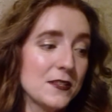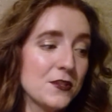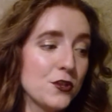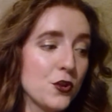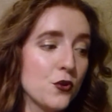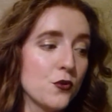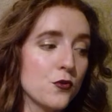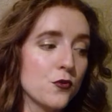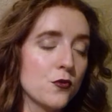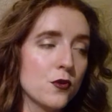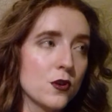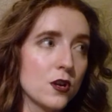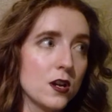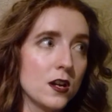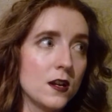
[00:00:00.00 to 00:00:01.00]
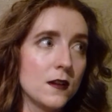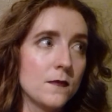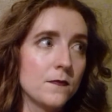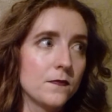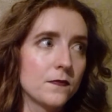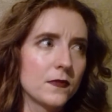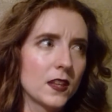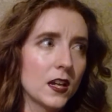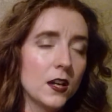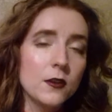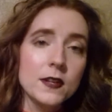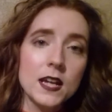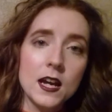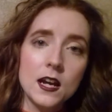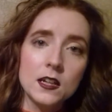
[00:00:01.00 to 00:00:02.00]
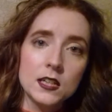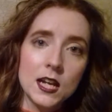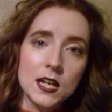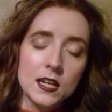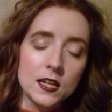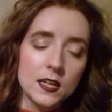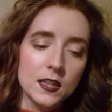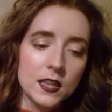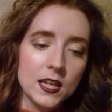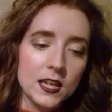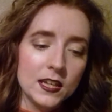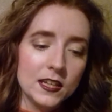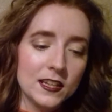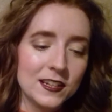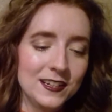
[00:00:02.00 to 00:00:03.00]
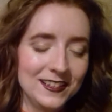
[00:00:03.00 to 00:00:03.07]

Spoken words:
So oh yeah, again, the